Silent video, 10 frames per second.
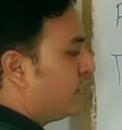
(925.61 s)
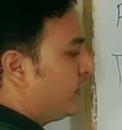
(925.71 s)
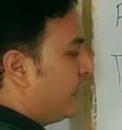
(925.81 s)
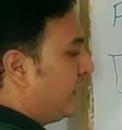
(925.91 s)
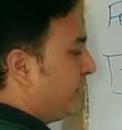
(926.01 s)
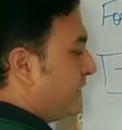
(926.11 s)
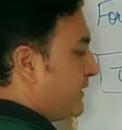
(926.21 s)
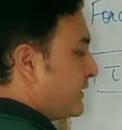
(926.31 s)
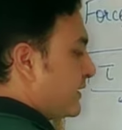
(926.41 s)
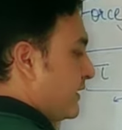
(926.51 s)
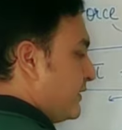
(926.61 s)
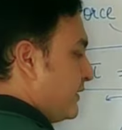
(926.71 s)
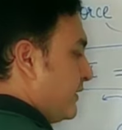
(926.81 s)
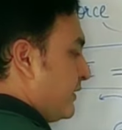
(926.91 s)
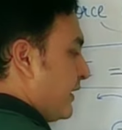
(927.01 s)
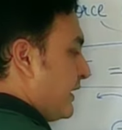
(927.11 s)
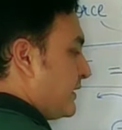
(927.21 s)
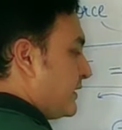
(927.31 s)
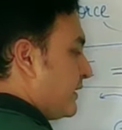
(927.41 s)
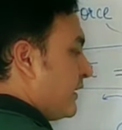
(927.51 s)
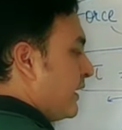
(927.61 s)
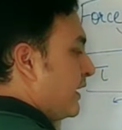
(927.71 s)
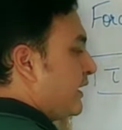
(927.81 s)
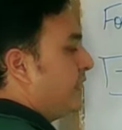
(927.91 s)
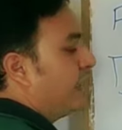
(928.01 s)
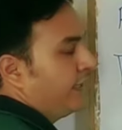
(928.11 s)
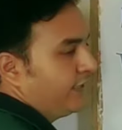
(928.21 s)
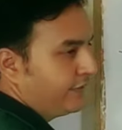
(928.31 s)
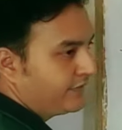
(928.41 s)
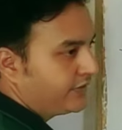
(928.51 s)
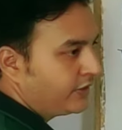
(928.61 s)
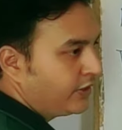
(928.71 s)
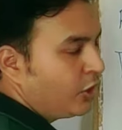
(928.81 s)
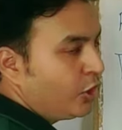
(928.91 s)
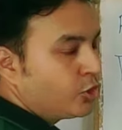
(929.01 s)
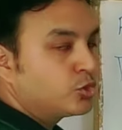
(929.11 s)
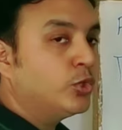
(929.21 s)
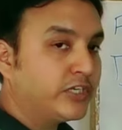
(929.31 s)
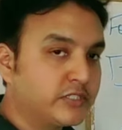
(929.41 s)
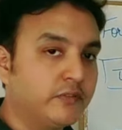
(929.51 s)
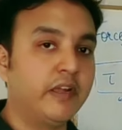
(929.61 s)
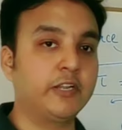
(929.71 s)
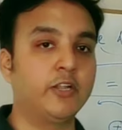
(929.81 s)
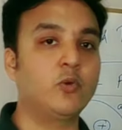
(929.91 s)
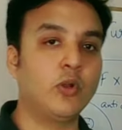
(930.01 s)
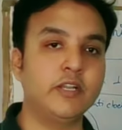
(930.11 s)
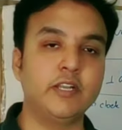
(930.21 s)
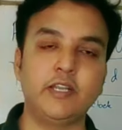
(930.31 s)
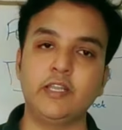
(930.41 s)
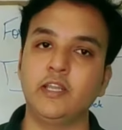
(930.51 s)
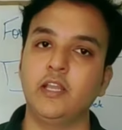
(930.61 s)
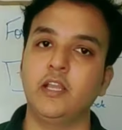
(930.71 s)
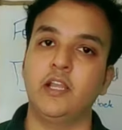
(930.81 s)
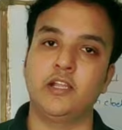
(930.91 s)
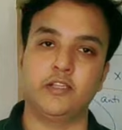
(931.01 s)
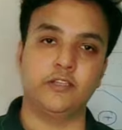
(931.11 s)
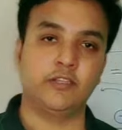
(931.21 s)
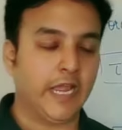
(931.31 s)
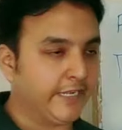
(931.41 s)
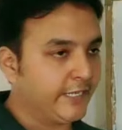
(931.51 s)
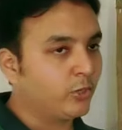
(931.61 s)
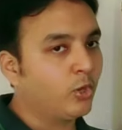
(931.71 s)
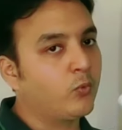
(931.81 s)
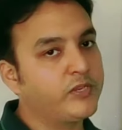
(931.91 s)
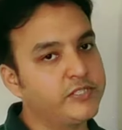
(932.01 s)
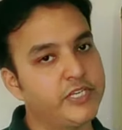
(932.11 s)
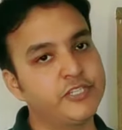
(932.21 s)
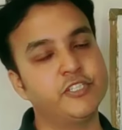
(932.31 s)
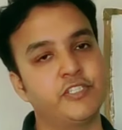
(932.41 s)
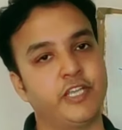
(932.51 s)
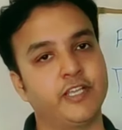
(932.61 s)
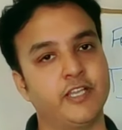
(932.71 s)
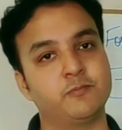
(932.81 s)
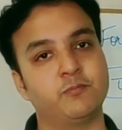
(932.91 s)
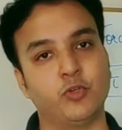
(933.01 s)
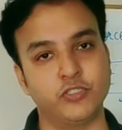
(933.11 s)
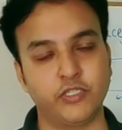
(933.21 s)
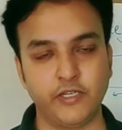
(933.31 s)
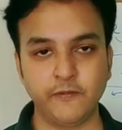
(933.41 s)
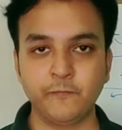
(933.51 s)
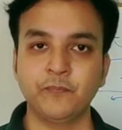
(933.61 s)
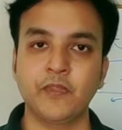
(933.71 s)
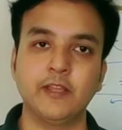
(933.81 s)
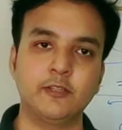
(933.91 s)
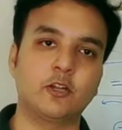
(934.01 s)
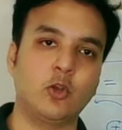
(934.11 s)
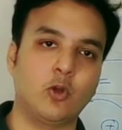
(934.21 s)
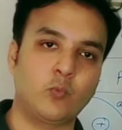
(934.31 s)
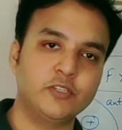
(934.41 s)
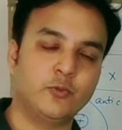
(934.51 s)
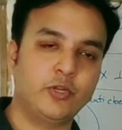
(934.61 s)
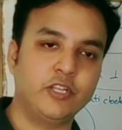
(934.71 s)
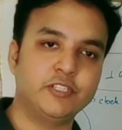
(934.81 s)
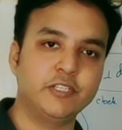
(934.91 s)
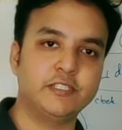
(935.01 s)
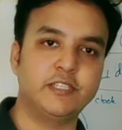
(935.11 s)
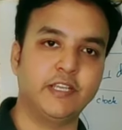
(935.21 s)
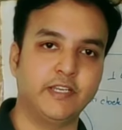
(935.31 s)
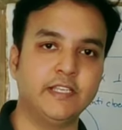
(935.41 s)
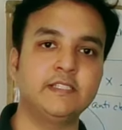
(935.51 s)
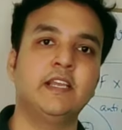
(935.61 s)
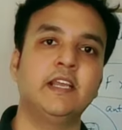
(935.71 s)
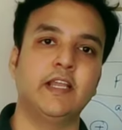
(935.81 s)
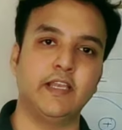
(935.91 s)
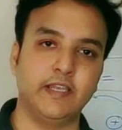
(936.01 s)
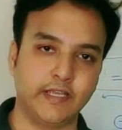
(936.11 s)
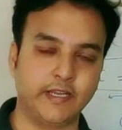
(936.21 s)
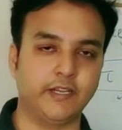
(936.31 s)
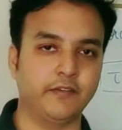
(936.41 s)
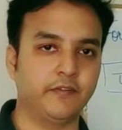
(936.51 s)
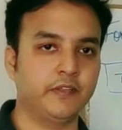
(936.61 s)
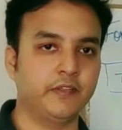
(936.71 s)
then this is considered as negative. So it is a vector quantity. The anti-clockwise direction is taken as positive, the clockwise rotation is taken as negative.